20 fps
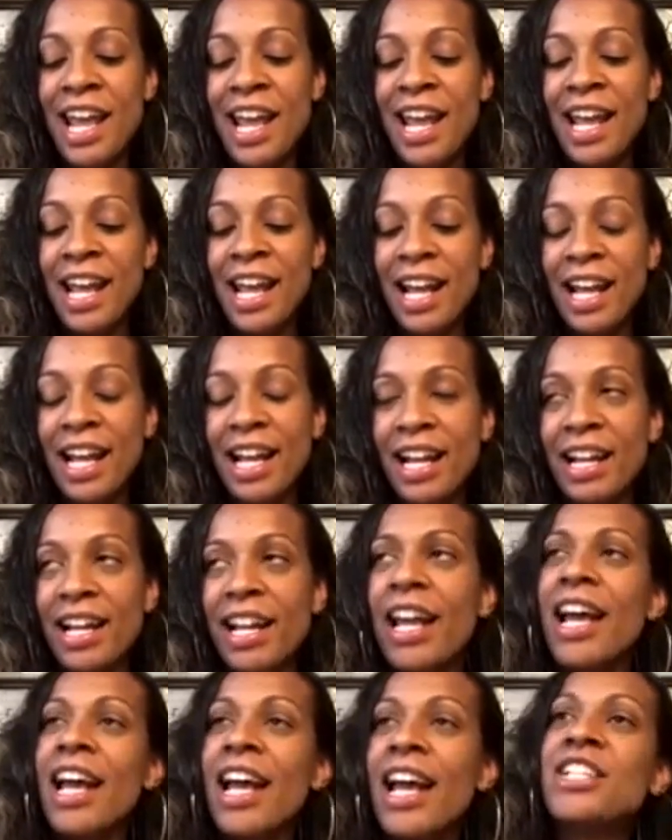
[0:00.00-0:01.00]
and
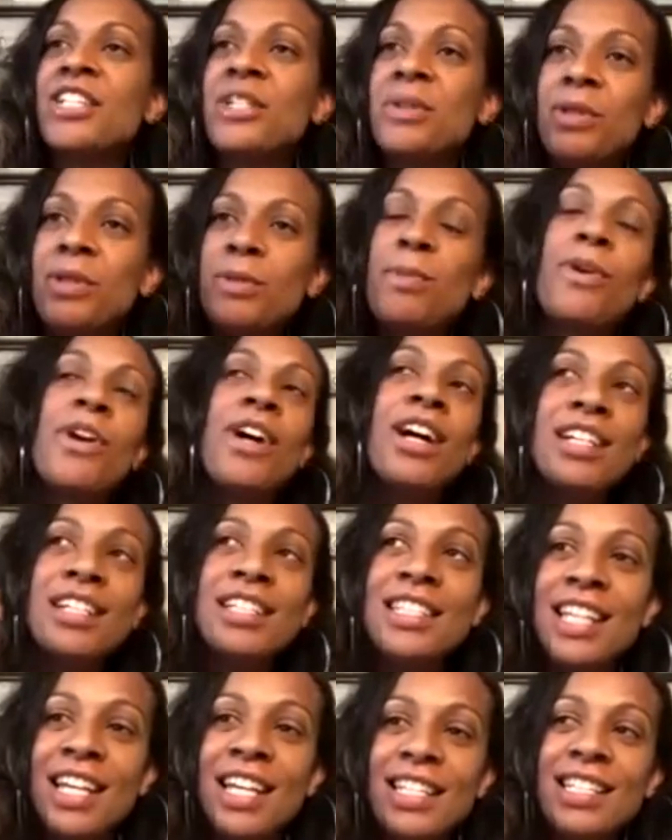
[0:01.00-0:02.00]
as she was
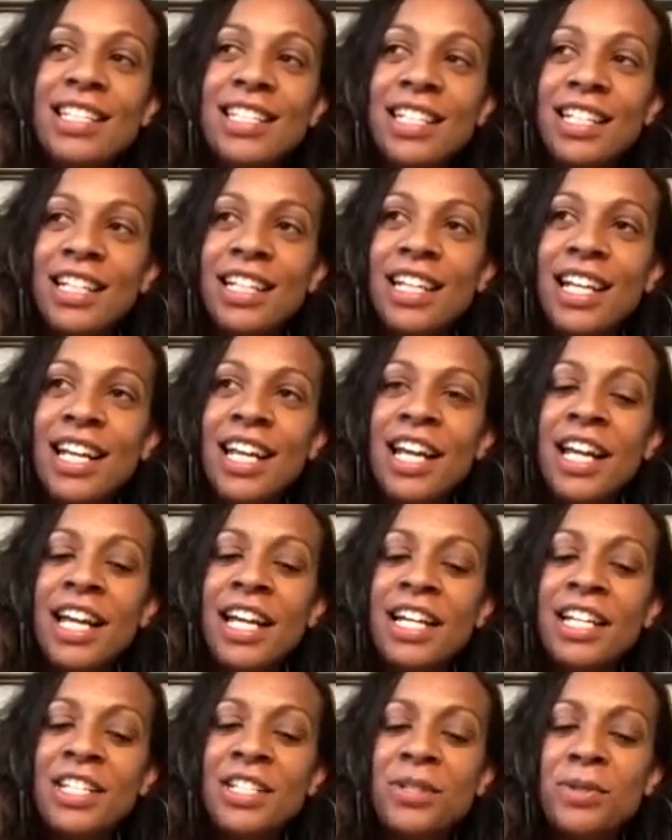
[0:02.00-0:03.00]
processing,
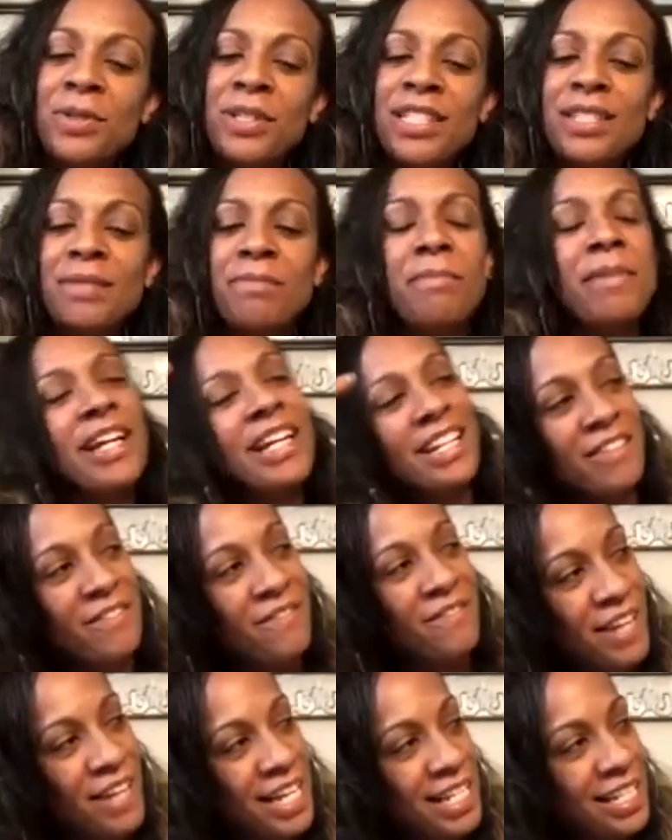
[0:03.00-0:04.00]
she was making
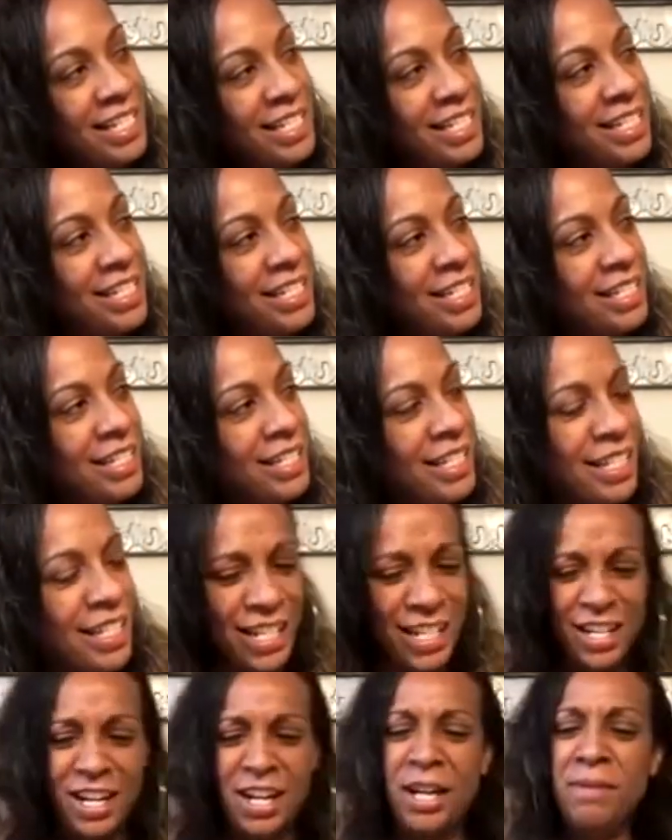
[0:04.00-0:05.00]
faces and then
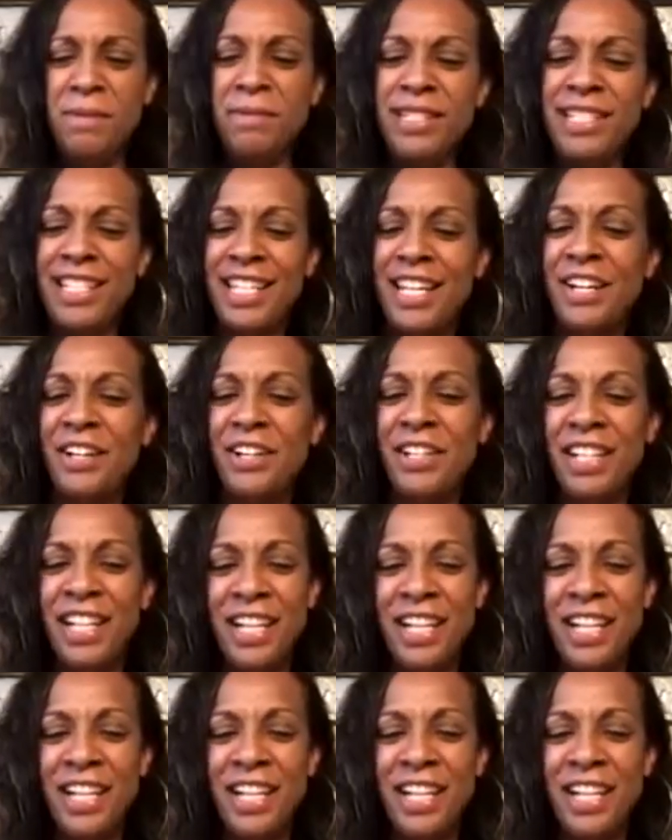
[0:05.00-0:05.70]
commentary like